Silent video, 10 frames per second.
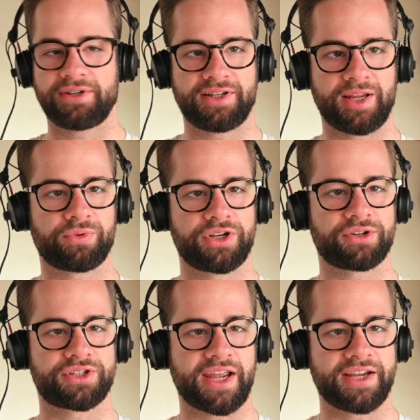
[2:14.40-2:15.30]
deep
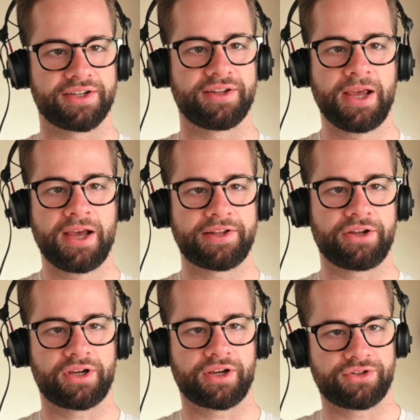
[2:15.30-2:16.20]
research agent
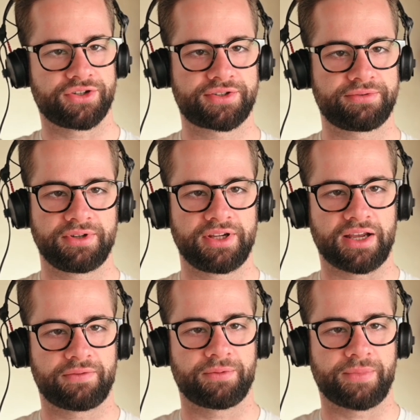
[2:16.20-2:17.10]
that you can just
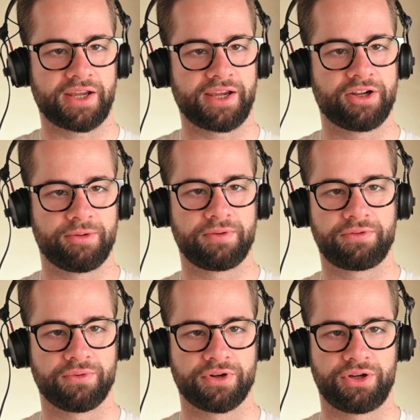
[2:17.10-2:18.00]
get from my GitHub
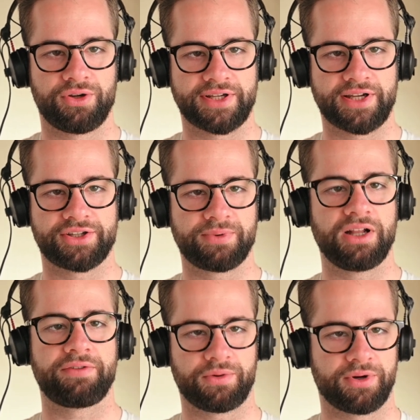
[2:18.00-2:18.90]
if you want to use it as
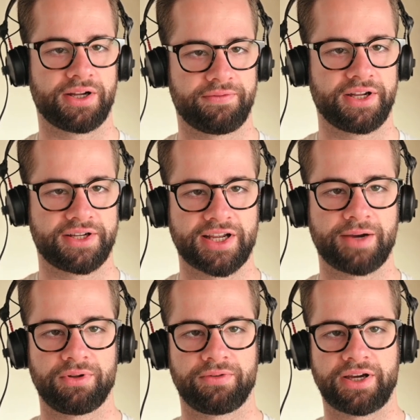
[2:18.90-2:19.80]
well, if you want to have an
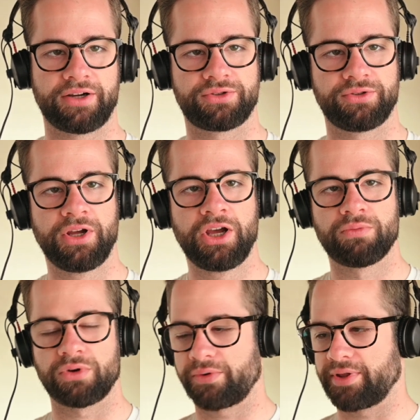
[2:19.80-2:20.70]
example of how to
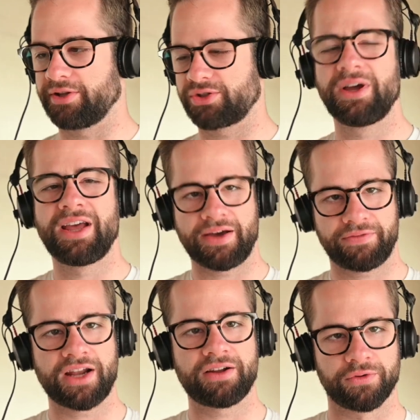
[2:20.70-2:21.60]
work with all it. So
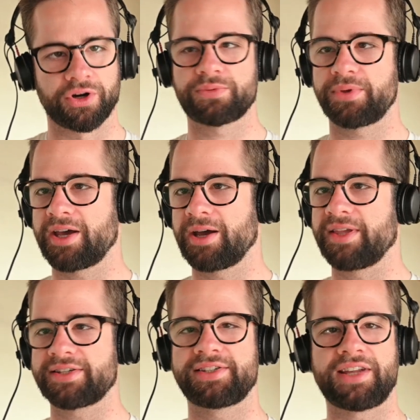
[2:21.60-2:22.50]
I've kind of worked with them.
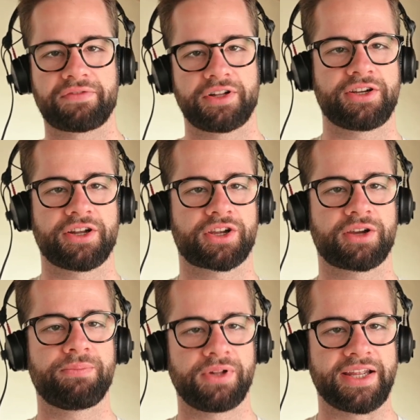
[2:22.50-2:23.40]
This is definitely not a
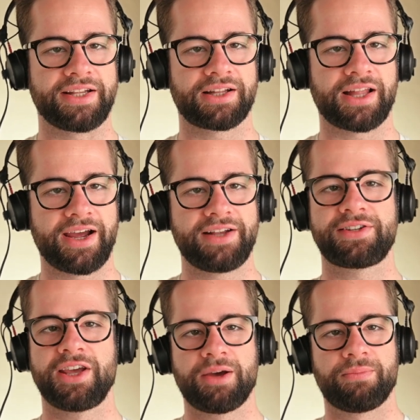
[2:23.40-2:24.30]
complete
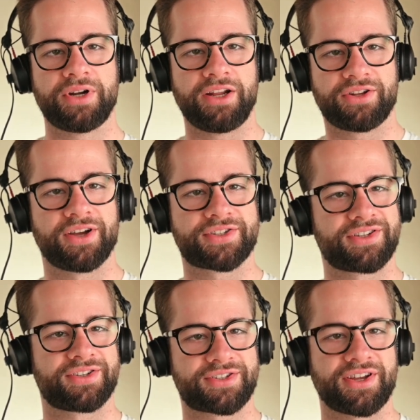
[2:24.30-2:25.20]
client, but it does
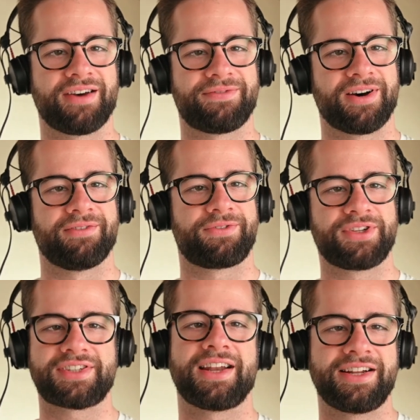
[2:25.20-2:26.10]
the stuff of you
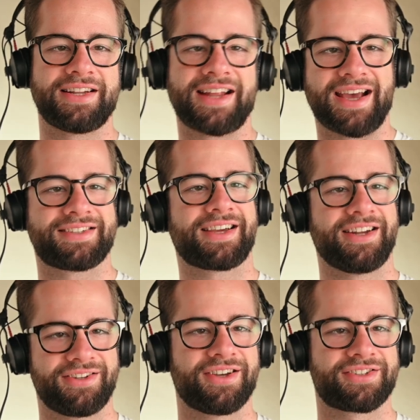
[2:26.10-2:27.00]
send it a task and
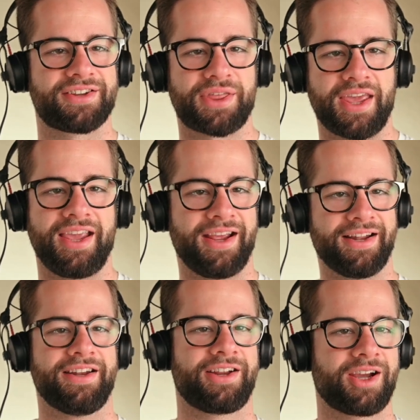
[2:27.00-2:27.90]
it does the thing and
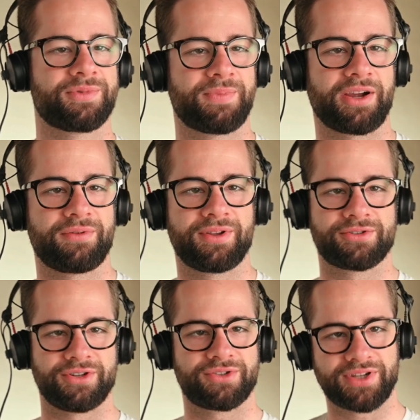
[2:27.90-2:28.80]
then it comes back with the
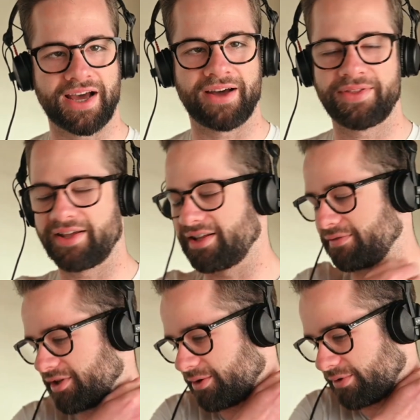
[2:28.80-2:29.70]
result. So that
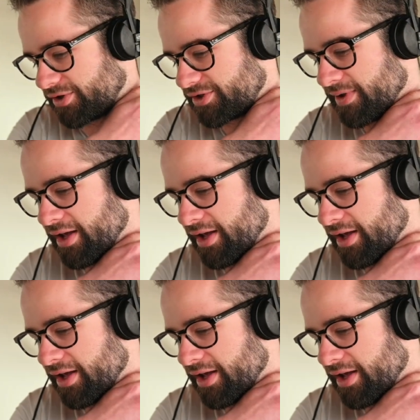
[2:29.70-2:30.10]
definitely works.